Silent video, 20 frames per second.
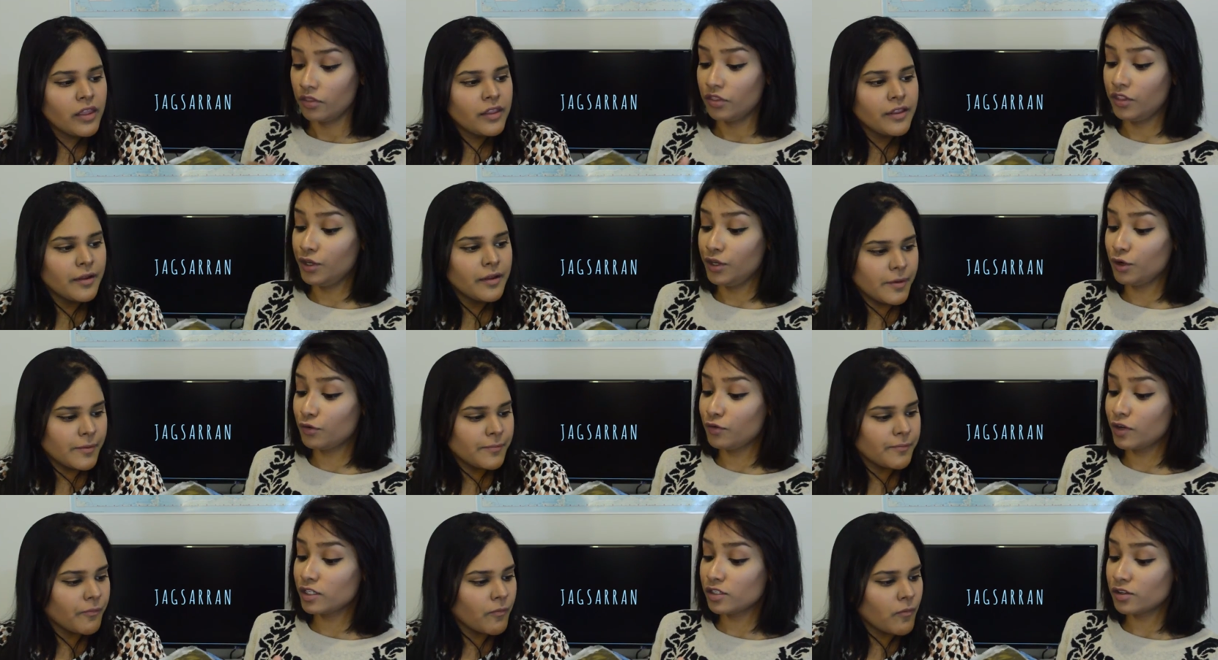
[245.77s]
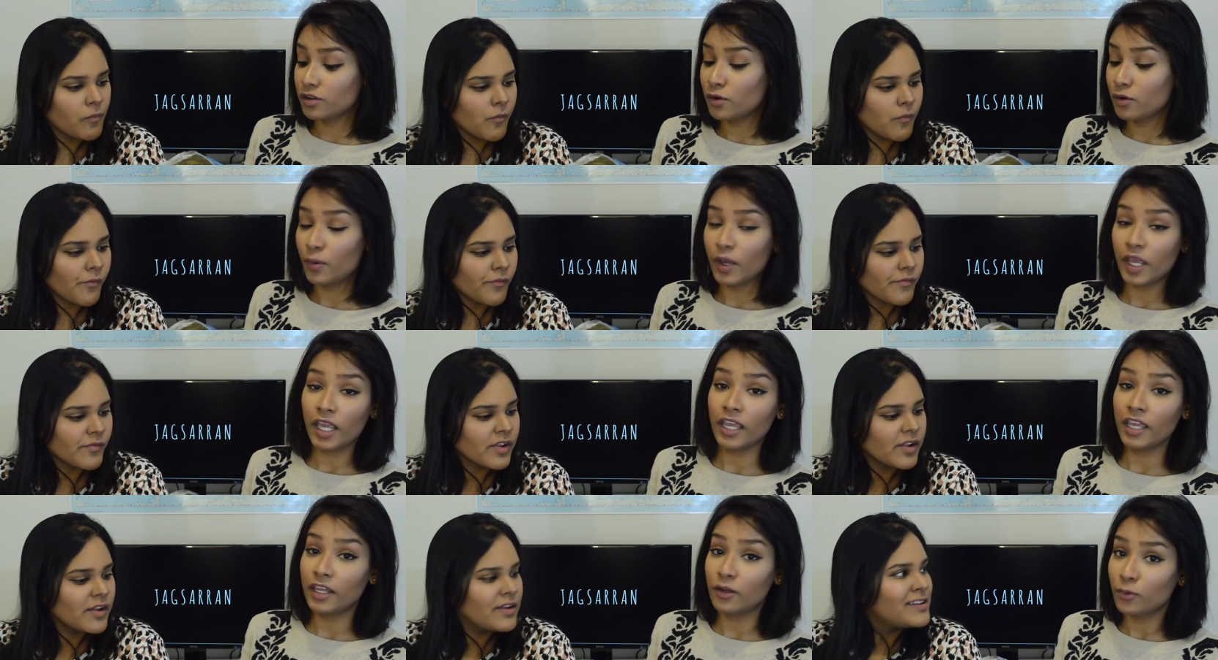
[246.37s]
Speaker 1: The original
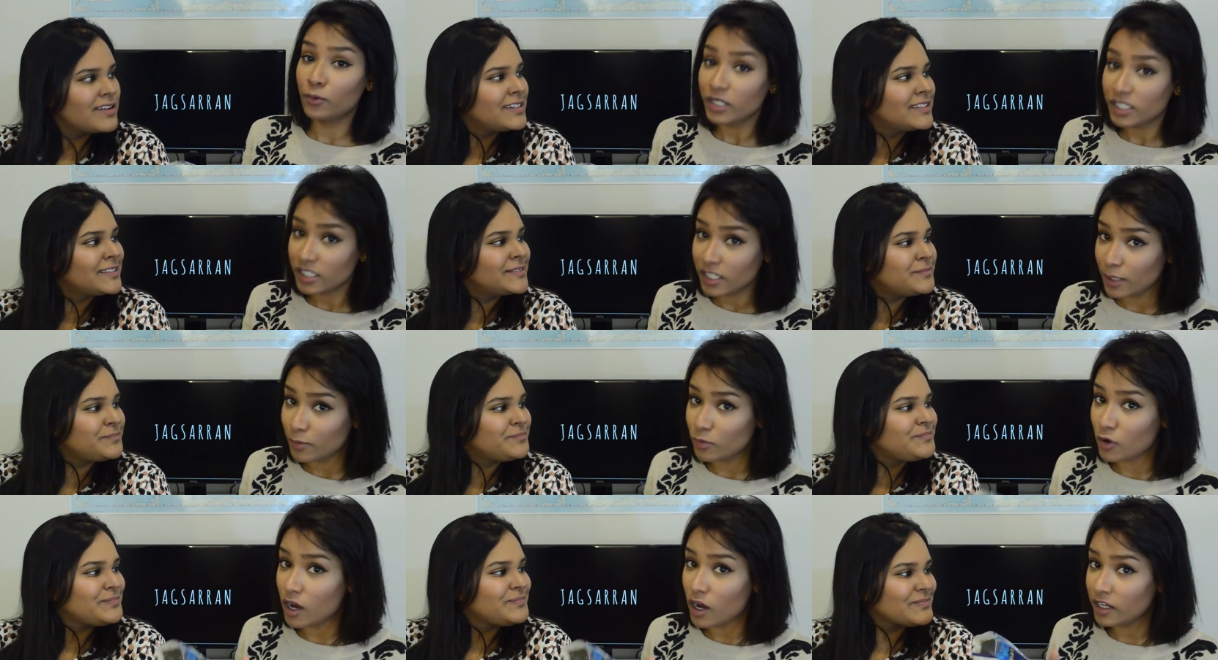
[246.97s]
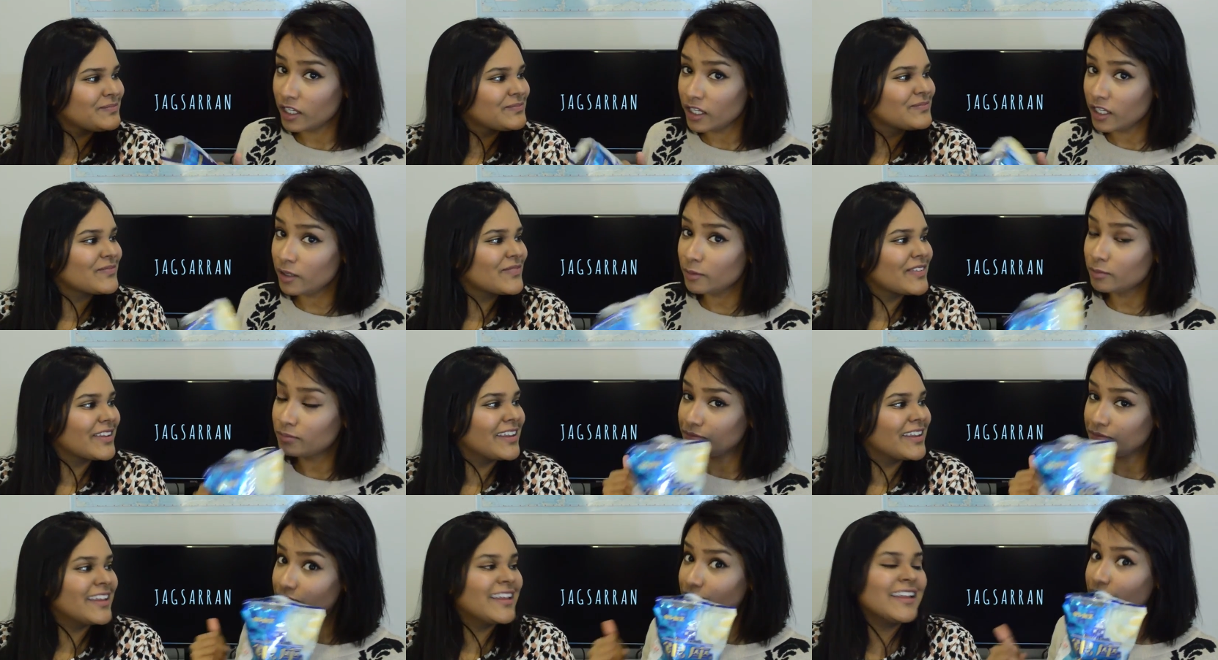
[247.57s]
way in which they brought
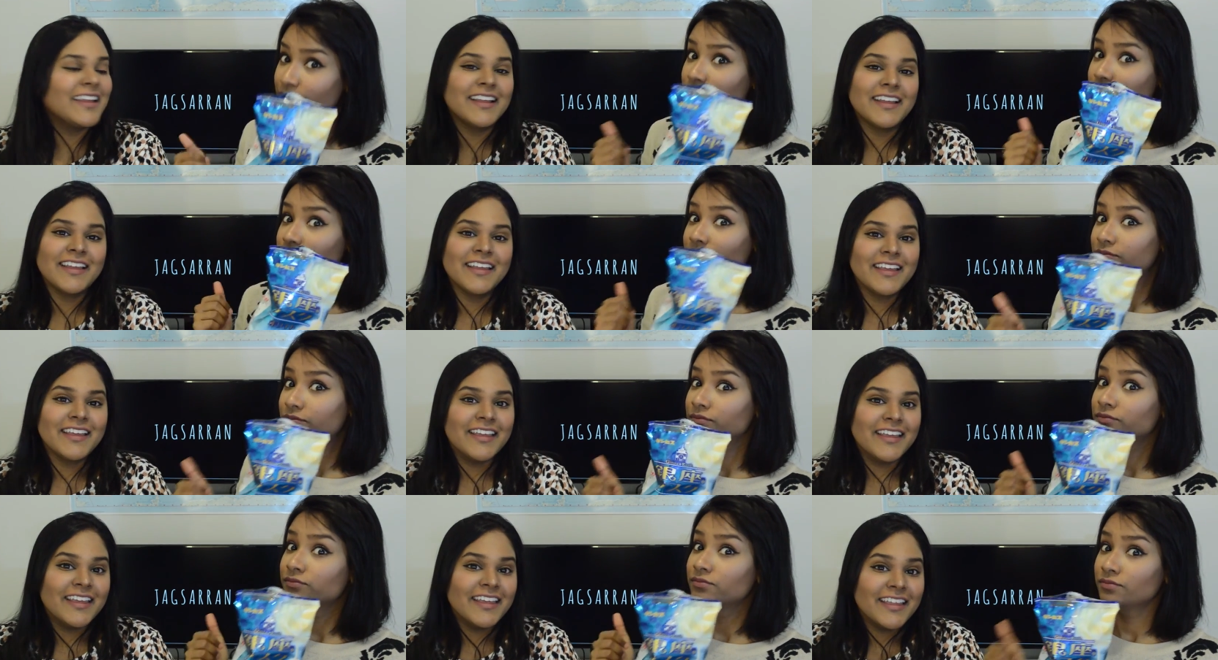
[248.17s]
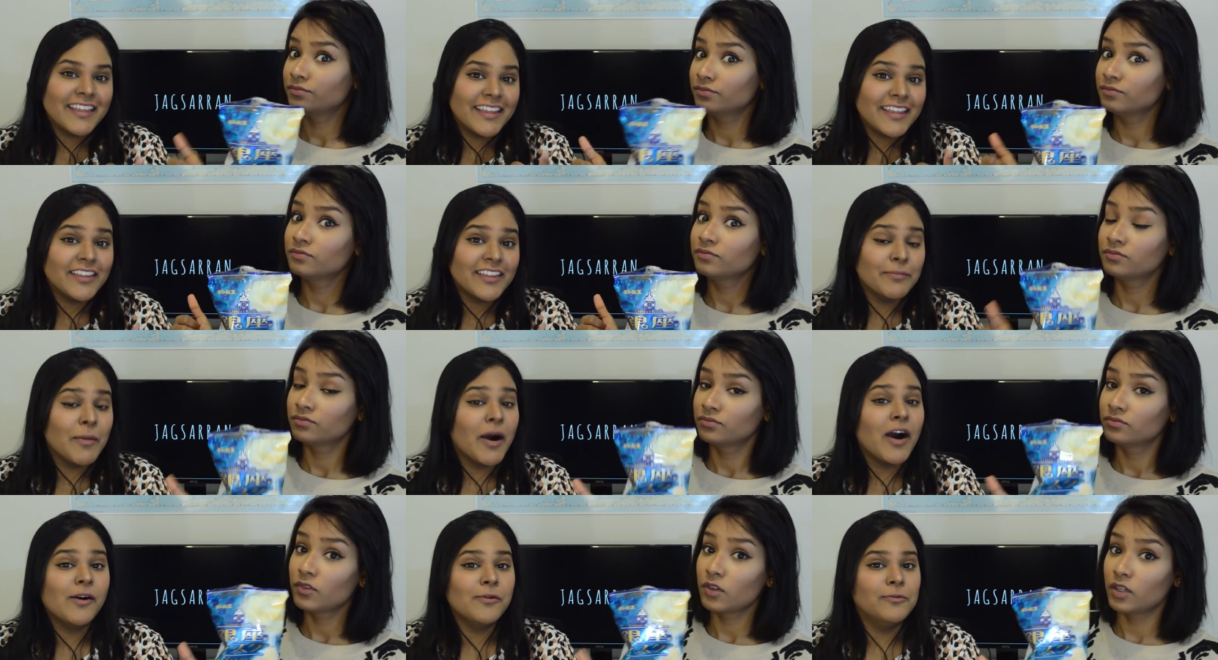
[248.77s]
it
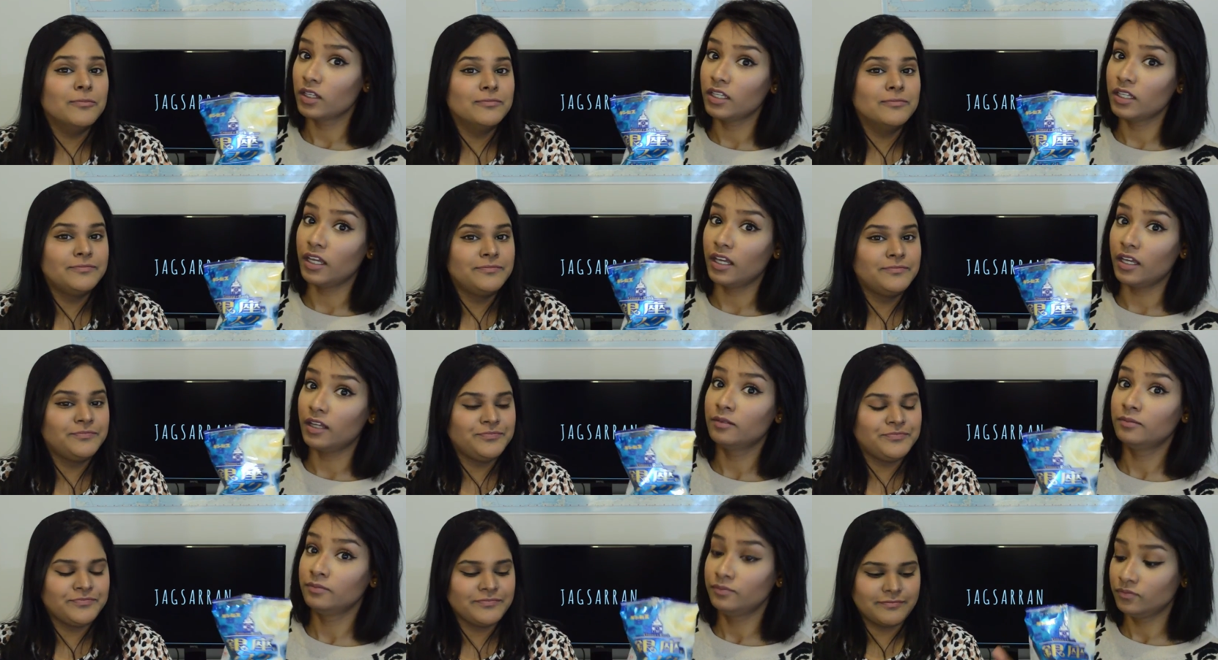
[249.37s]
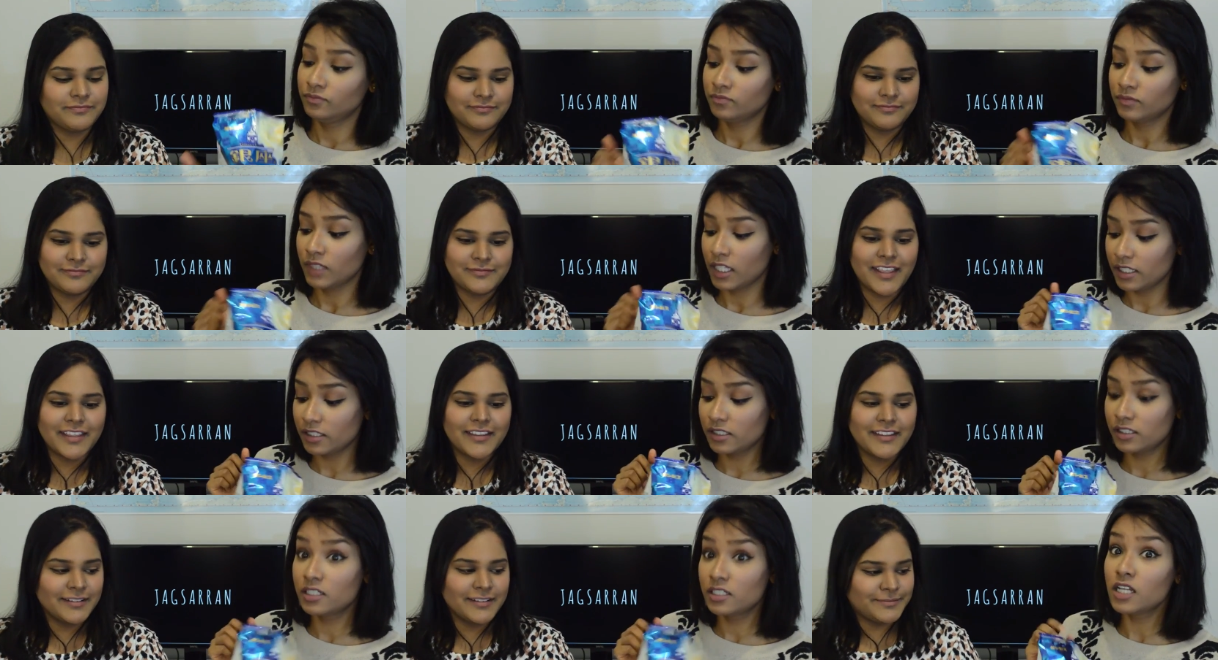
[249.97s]
is bomb. Yeah.
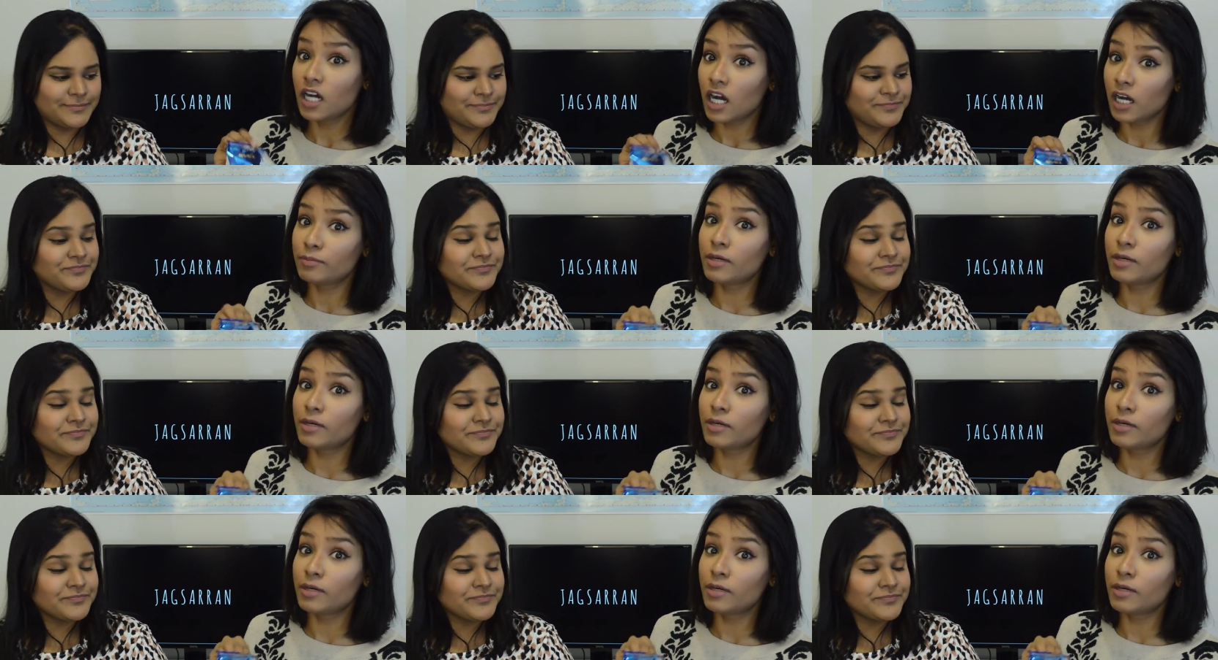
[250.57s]
Is da